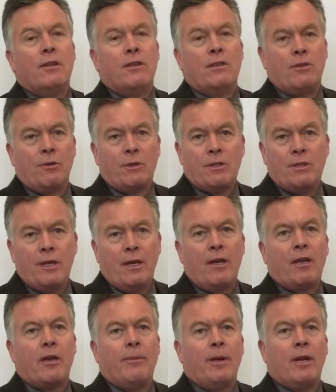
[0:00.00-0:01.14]
the Joint
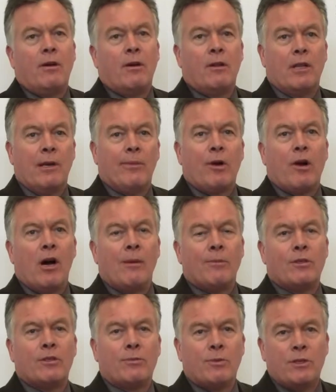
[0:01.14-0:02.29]
Standing Committee on Labor,
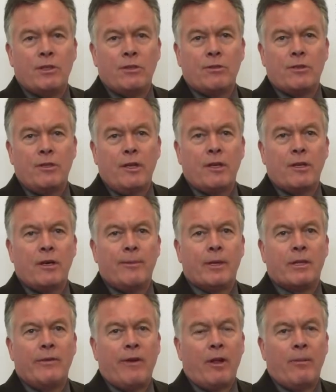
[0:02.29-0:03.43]
Commerce, Research, and
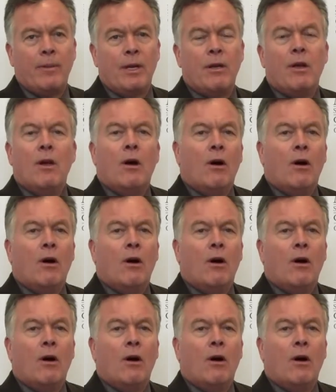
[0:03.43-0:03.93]
Economic Development.